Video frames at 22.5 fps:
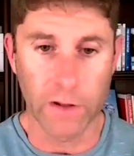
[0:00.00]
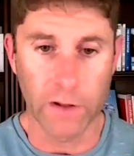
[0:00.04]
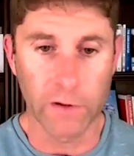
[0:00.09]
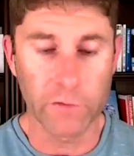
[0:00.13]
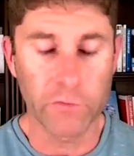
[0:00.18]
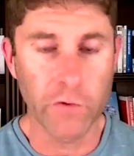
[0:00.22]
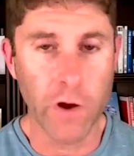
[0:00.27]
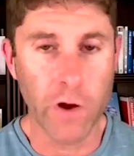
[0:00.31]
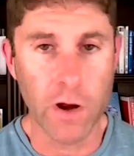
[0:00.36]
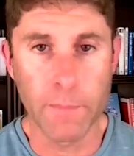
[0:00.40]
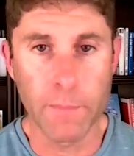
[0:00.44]
And
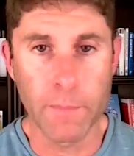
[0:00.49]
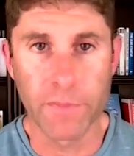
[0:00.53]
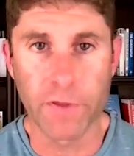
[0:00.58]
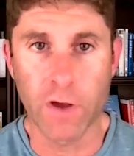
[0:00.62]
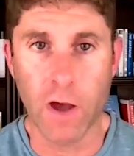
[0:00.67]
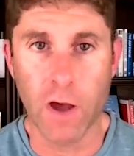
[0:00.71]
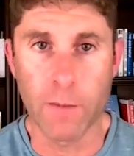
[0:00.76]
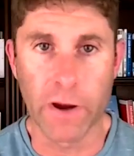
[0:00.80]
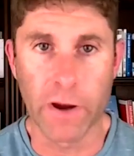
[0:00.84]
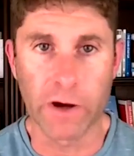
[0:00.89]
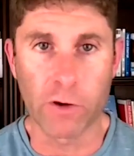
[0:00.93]
let's talk about
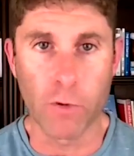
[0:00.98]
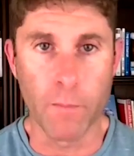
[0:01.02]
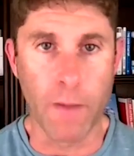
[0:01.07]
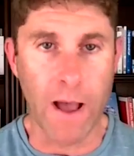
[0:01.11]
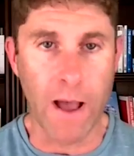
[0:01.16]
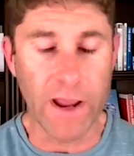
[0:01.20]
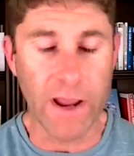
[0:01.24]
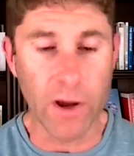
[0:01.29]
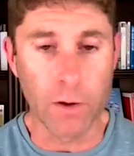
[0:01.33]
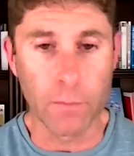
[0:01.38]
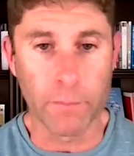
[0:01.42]
the gut
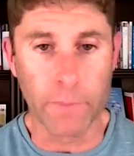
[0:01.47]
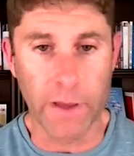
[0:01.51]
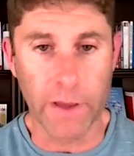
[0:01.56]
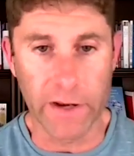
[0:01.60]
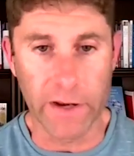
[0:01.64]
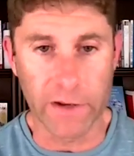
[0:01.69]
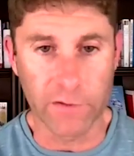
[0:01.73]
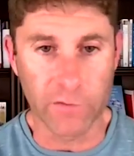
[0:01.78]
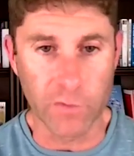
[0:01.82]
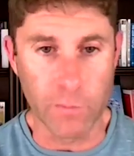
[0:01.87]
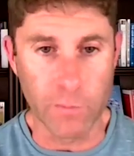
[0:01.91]
microbiome
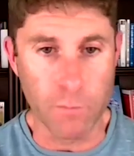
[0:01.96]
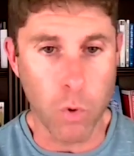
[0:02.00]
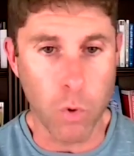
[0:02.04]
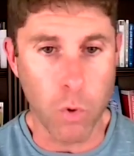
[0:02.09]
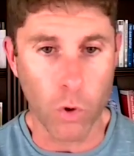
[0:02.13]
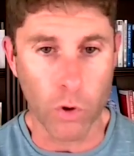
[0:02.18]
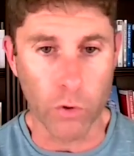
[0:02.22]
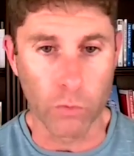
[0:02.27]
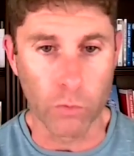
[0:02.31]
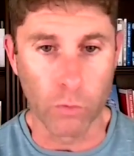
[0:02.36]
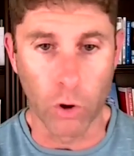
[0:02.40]
and its
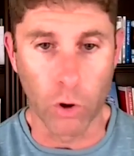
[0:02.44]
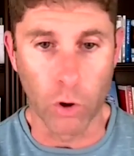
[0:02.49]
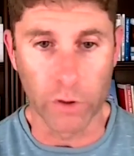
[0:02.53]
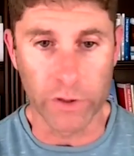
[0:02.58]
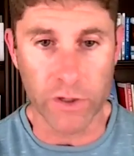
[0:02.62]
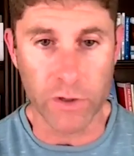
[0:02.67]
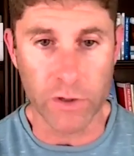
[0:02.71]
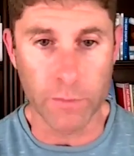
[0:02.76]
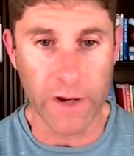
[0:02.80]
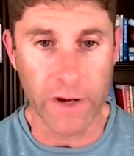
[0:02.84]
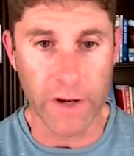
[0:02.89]
important role
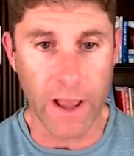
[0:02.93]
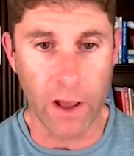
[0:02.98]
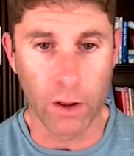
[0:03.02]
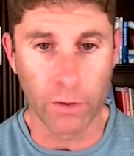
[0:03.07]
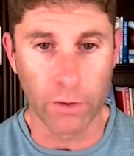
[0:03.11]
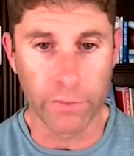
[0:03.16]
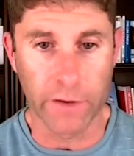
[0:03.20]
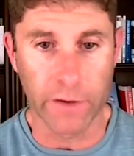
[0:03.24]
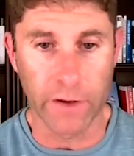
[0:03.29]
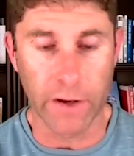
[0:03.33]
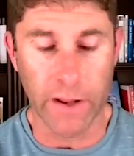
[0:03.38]
in human
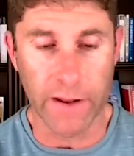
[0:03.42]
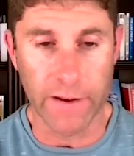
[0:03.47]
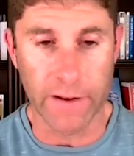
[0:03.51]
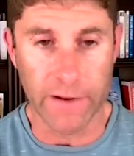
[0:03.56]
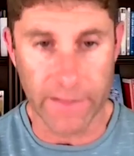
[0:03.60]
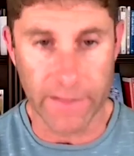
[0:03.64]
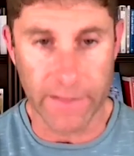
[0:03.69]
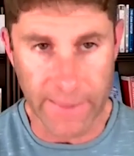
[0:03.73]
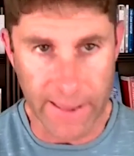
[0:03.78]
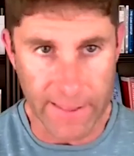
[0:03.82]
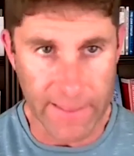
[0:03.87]
health, and,
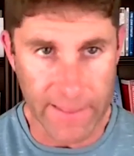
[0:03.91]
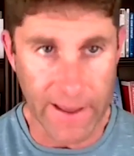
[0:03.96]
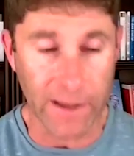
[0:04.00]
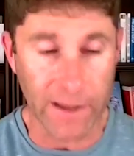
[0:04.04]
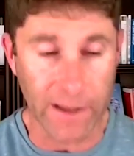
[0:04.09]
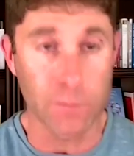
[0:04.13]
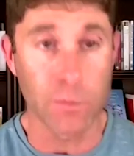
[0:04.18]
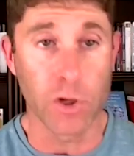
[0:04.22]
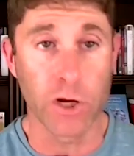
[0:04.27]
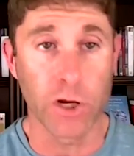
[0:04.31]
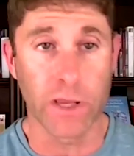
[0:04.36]
and then
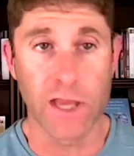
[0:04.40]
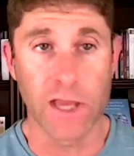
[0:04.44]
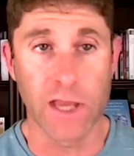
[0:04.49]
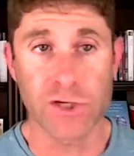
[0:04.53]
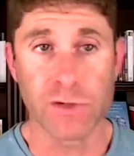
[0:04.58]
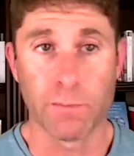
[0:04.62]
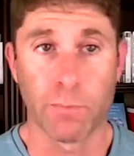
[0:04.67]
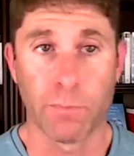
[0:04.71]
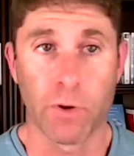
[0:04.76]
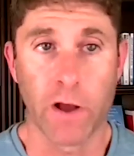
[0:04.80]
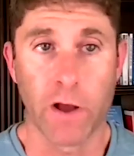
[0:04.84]
that
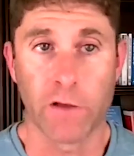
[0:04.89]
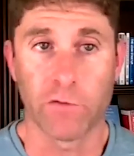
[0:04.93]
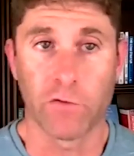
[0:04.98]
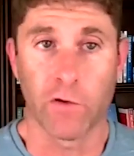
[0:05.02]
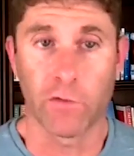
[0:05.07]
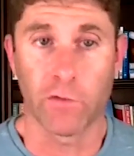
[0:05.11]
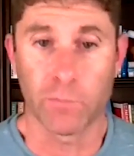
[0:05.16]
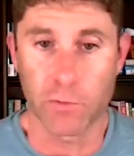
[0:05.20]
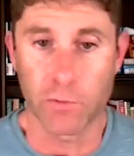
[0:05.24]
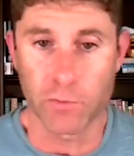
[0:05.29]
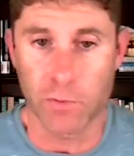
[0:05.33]
communication
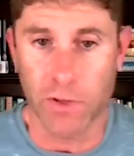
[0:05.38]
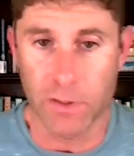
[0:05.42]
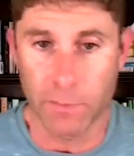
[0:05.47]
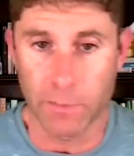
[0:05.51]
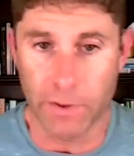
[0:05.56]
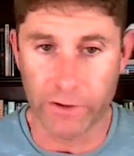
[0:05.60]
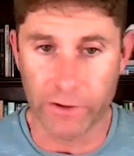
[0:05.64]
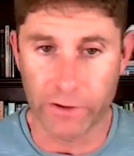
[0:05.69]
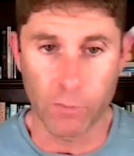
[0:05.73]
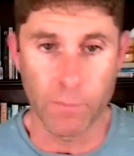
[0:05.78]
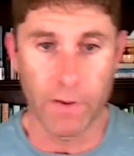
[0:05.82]
process between the
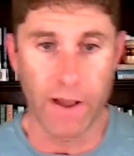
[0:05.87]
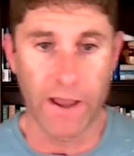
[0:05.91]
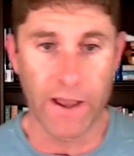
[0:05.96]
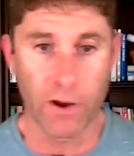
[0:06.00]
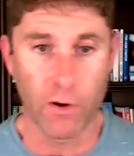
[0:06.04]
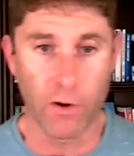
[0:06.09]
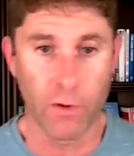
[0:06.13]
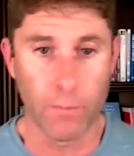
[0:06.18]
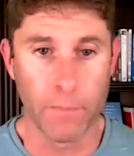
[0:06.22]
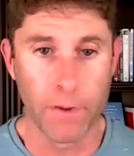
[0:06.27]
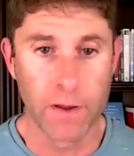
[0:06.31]

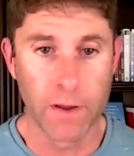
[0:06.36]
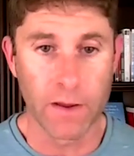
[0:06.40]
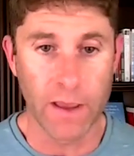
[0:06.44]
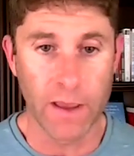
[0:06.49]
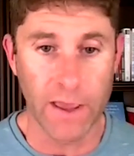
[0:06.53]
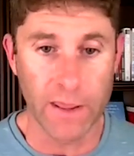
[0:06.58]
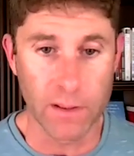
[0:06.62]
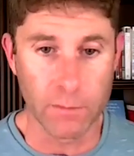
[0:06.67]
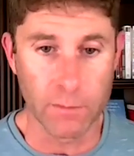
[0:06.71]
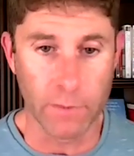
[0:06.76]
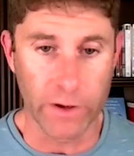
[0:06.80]
microbiome
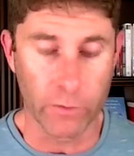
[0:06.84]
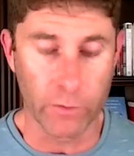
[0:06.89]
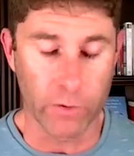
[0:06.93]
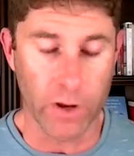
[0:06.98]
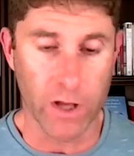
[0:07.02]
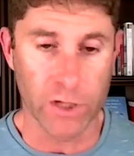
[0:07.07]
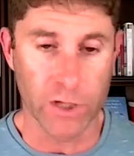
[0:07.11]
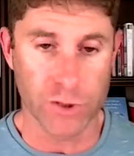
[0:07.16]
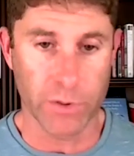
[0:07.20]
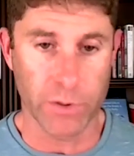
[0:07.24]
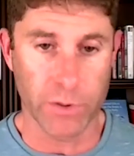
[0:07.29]
and the
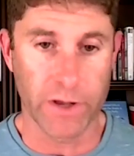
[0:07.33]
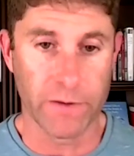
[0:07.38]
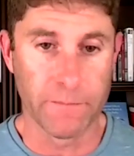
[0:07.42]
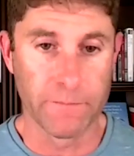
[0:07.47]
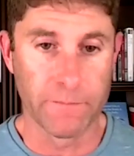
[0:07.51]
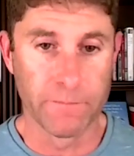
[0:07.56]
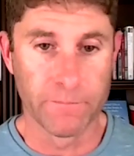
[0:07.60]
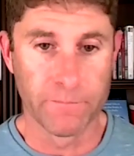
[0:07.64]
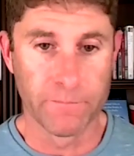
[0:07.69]
mitochondria.